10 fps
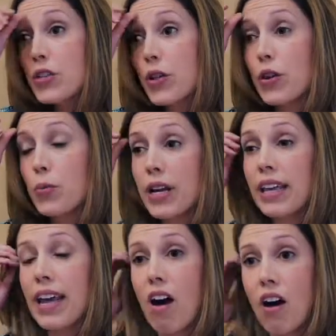So there
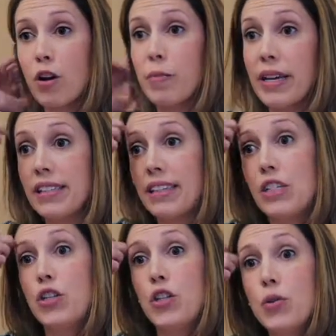really are
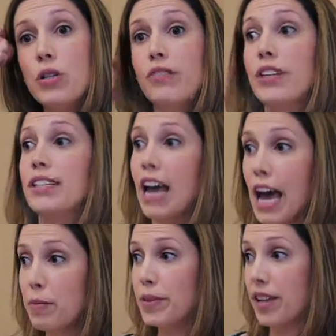basically two different
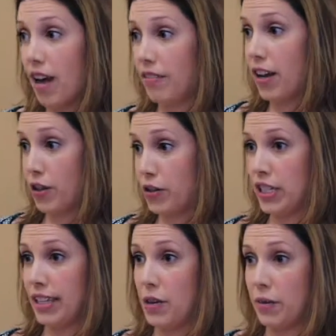types of
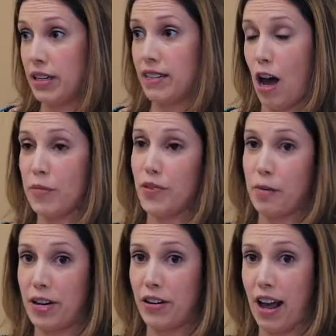countries that you can adopt
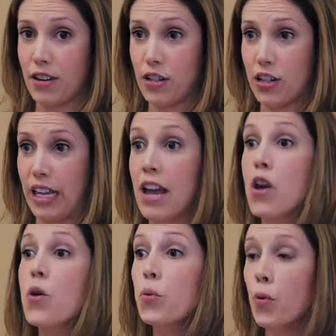from internationally.
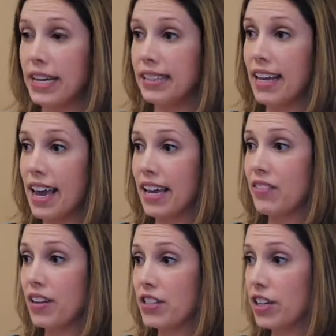One is a Hague
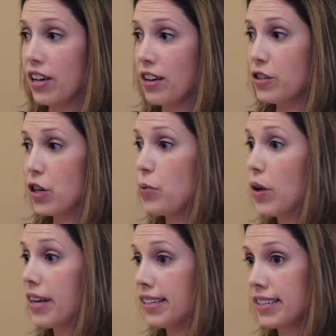Convention country,
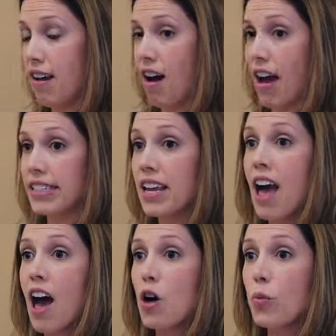one is not.
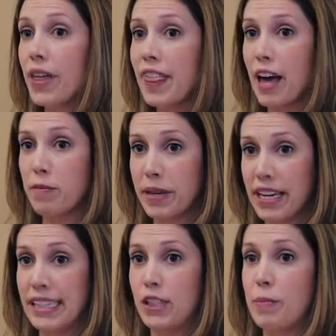And what that
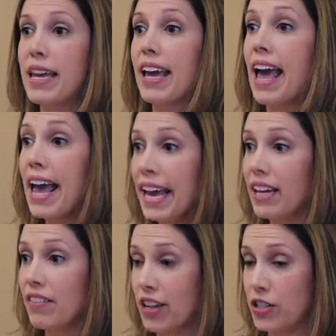means, being a
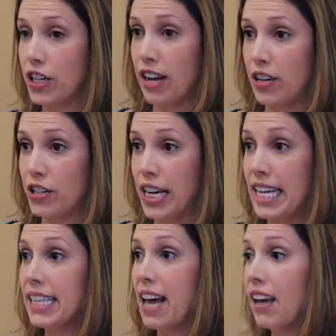Hague Convention country,
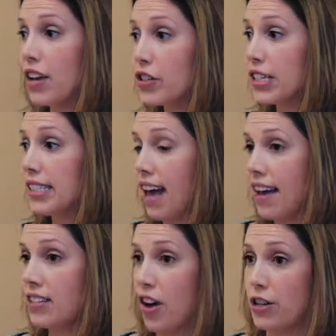is that country
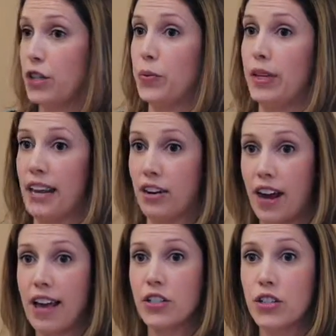signed on to an
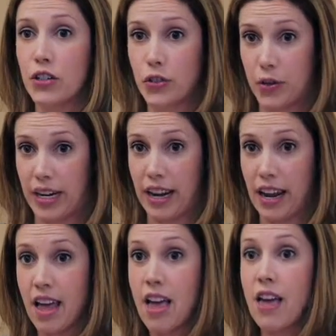international
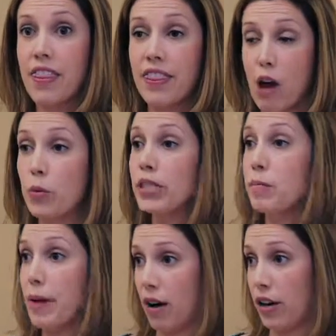treaty that was
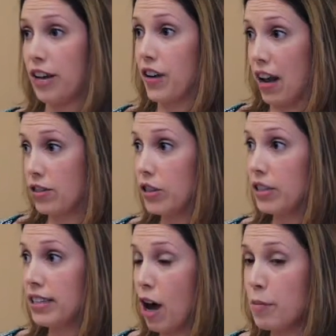about
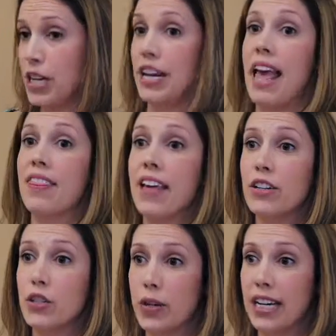international adoption. And
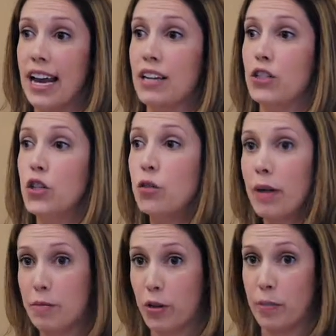that treaty had two
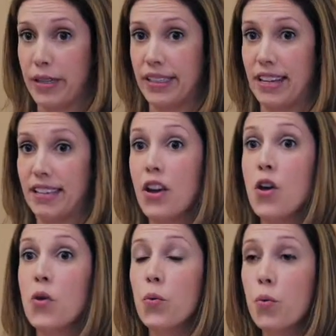main purposes.
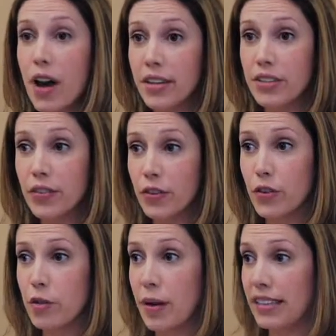One, to
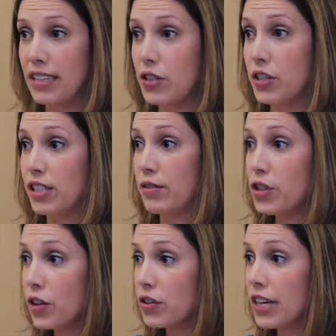further the best interests of
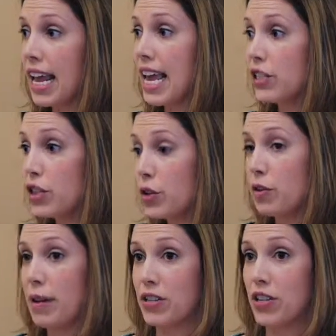children, and two,
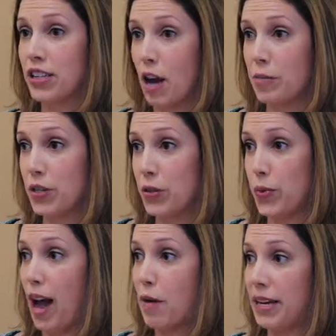to make sure adoptions
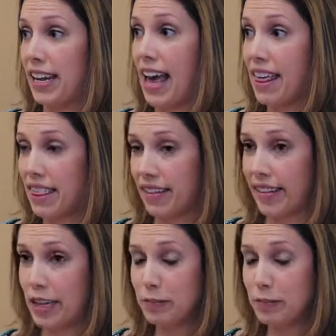were happening ethically.